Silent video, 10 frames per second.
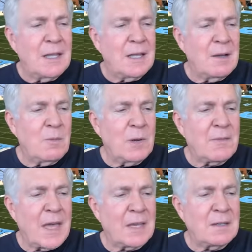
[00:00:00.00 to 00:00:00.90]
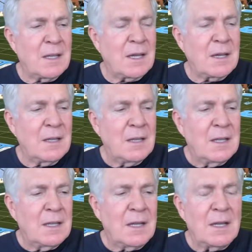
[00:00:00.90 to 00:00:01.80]
Uh, we've had, uh,
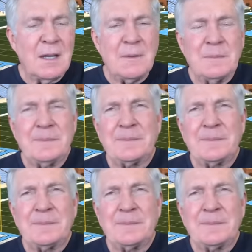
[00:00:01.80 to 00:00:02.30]
um,